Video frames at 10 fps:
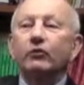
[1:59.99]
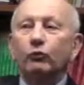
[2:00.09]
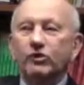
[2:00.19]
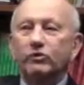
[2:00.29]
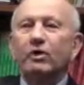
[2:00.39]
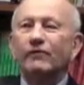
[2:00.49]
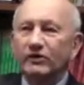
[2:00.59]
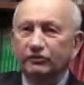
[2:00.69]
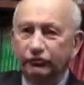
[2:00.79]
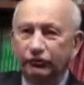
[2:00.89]
we do have
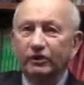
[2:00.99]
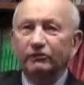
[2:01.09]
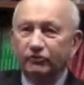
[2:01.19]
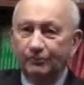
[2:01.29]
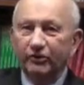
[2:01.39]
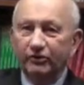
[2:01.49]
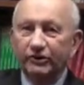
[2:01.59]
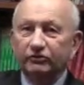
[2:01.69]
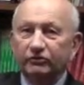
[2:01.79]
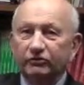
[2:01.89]
a history of
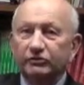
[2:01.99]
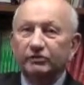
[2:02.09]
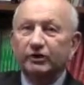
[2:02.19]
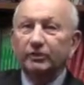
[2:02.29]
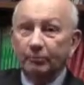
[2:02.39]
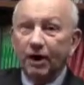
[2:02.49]
experience in the